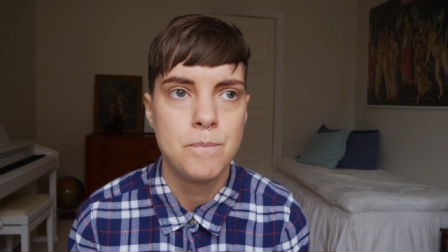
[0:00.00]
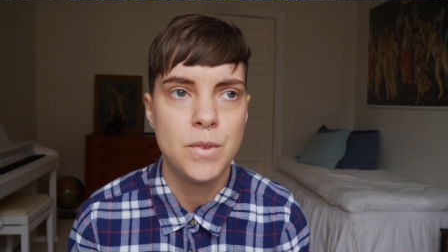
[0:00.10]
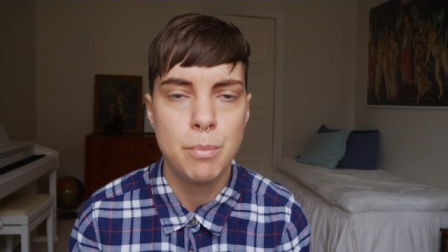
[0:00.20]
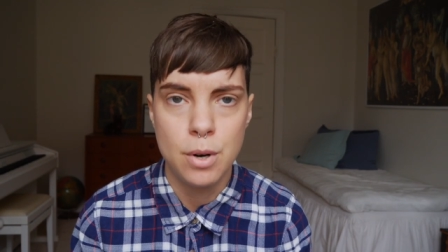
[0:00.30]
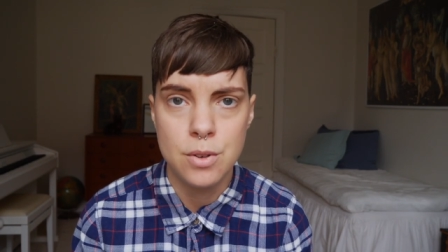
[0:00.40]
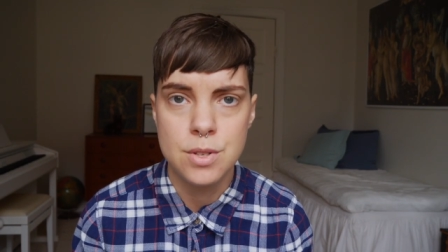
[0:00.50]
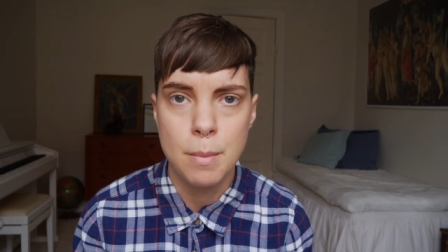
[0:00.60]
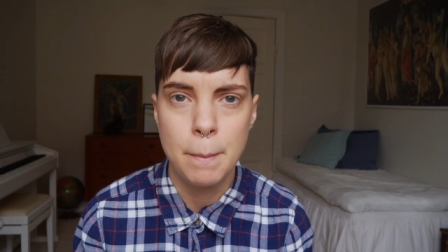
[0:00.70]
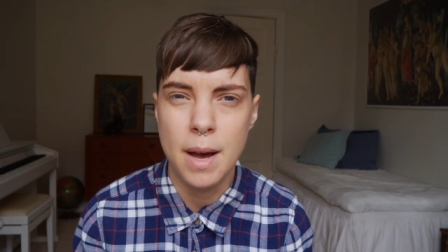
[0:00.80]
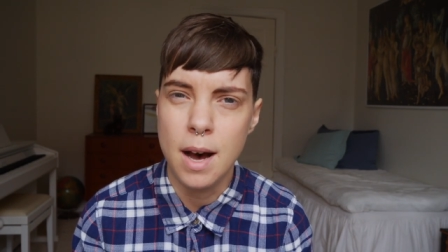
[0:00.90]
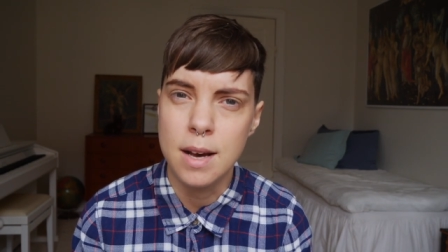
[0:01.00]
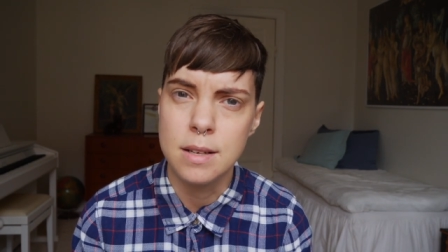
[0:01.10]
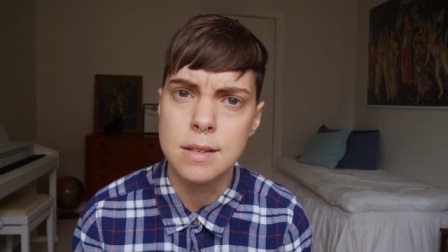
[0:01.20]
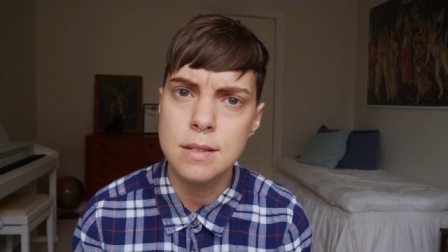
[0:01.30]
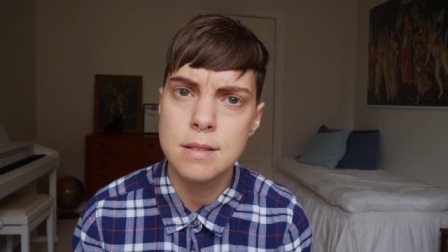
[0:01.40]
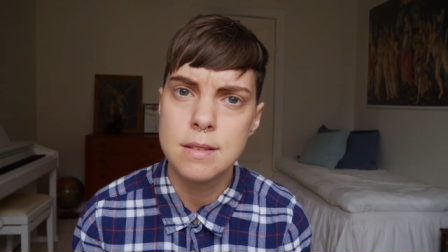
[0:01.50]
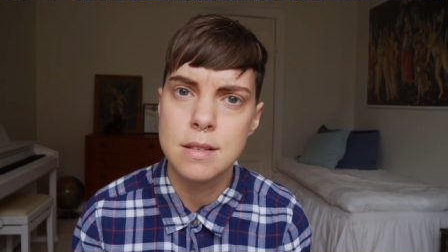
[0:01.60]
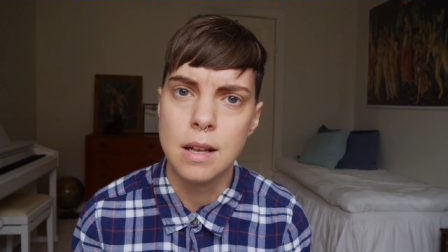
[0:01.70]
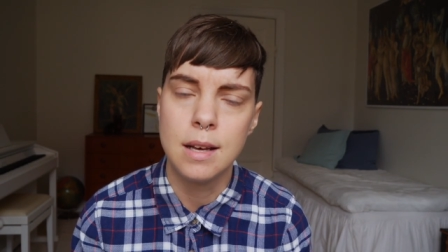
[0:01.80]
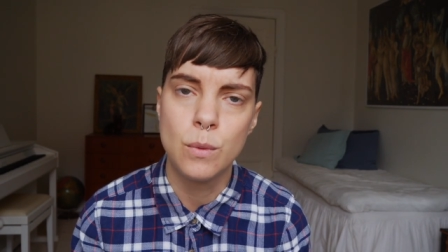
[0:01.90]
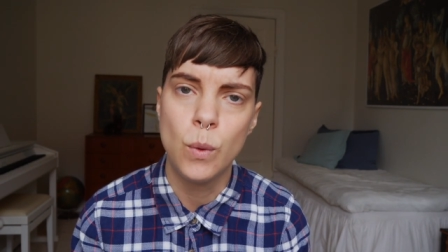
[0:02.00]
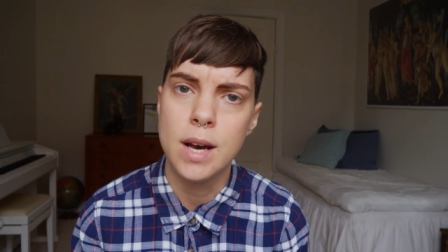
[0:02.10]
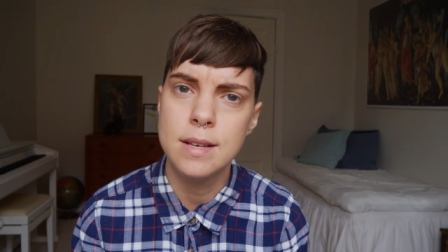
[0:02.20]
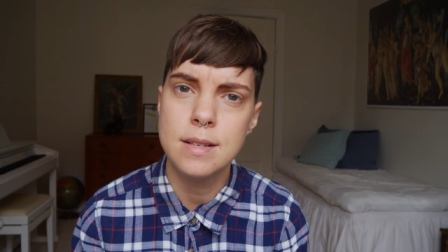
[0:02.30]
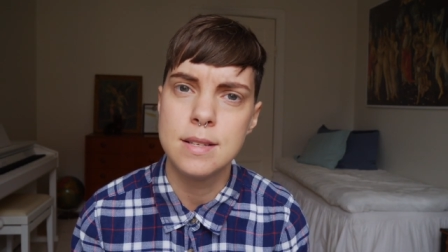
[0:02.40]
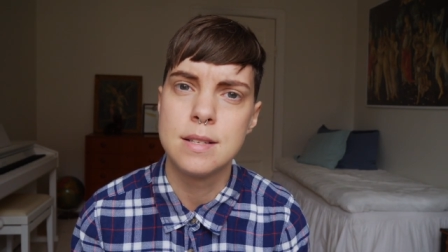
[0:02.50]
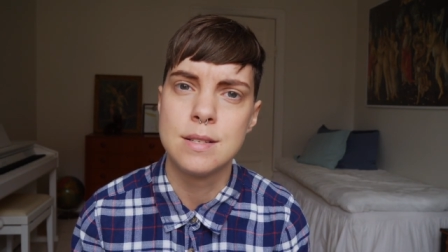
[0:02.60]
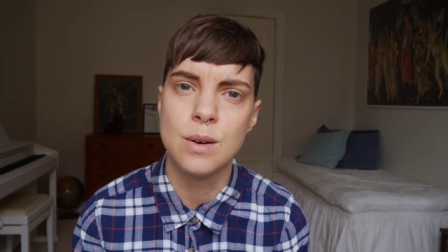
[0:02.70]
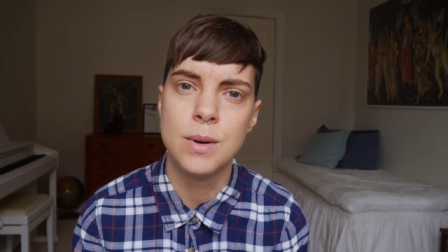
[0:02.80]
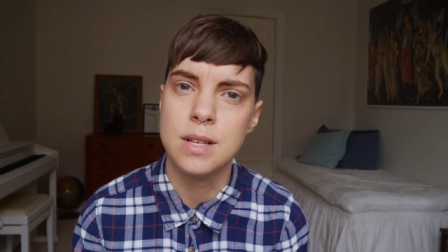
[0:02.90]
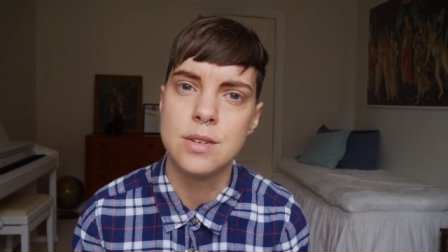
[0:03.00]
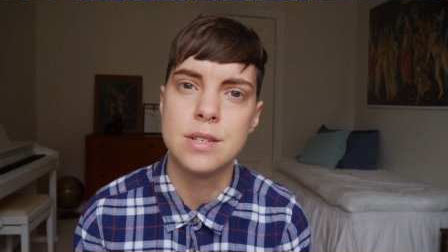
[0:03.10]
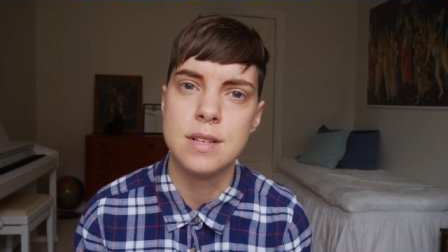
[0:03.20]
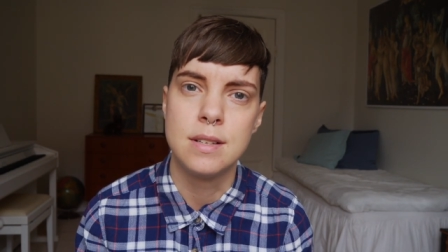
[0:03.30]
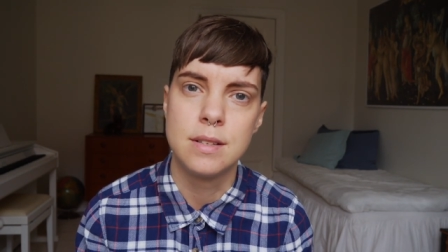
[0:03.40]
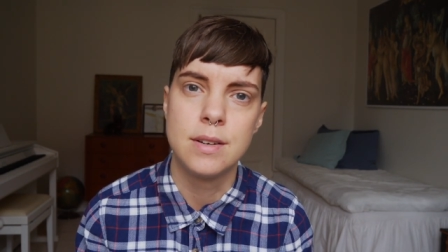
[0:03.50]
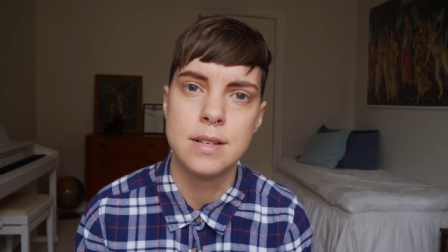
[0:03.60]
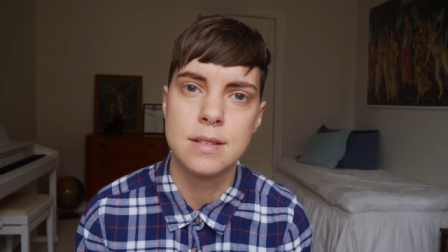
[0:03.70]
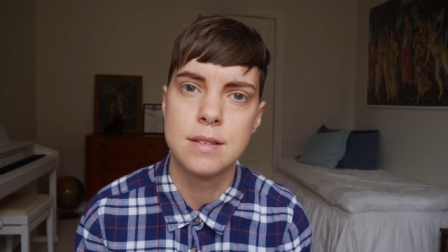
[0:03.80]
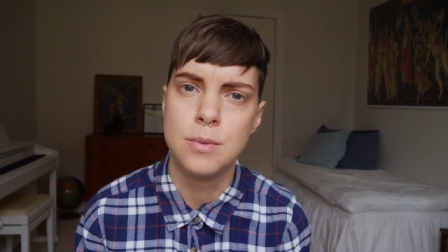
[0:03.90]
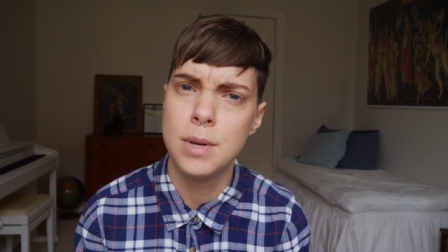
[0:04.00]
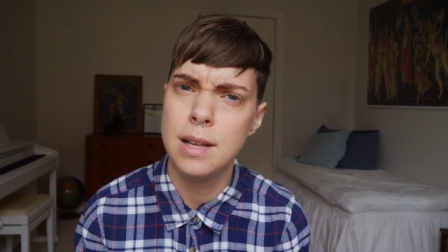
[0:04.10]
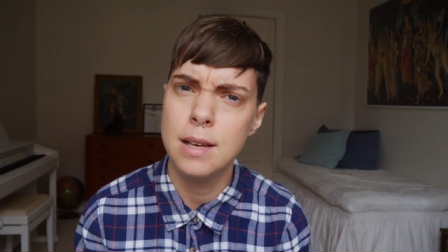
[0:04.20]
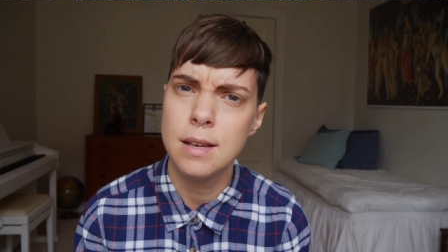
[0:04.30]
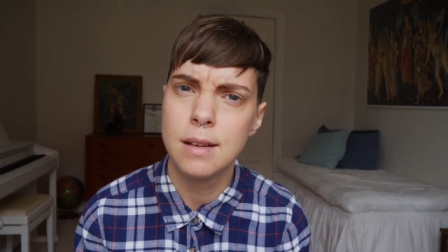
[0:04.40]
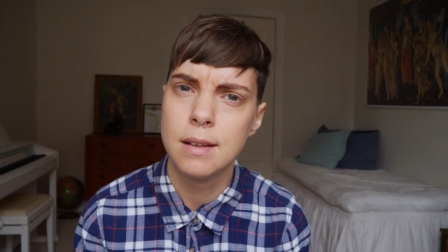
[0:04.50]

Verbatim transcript: the person behind it, like why is it so interesting to us, really?